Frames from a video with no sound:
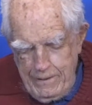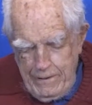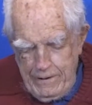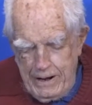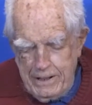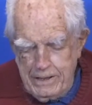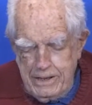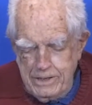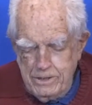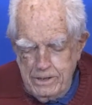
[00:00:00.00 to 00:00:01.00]
a lot of
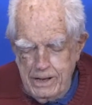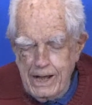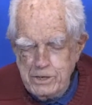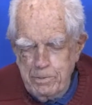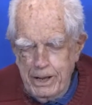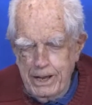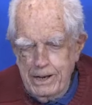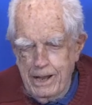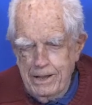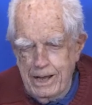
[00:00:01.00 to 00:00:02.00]
kid, guys playing
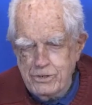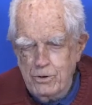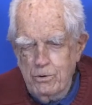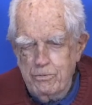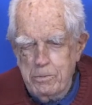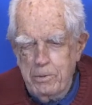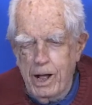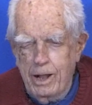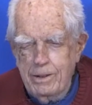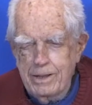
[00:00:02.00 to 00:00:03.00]
high school
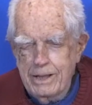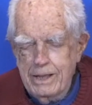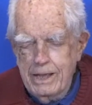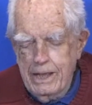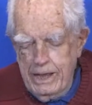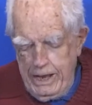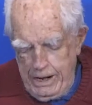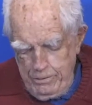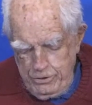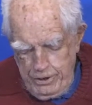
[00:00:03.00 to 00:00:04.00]
football had
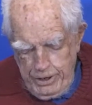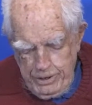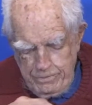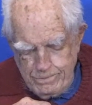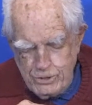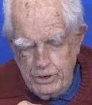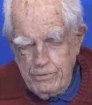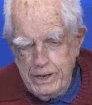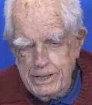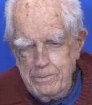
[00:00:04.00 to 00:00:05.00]
returned from
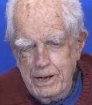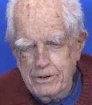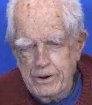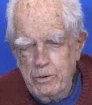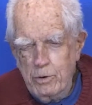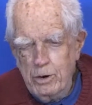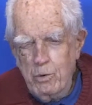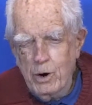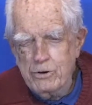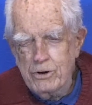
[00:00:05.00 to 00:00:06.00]
serving in the military in World
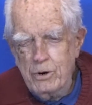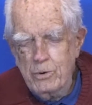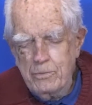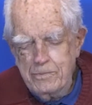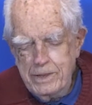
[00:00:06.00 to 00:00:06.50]
War II.